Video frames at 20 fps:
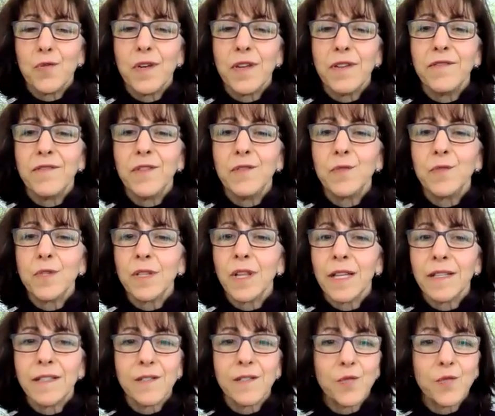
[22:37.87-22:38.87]
If you would
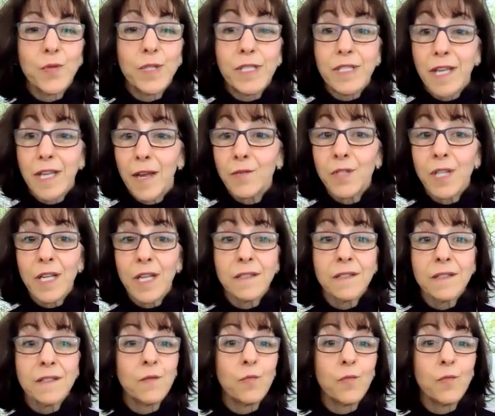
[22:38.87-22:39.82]
like to reach out to us,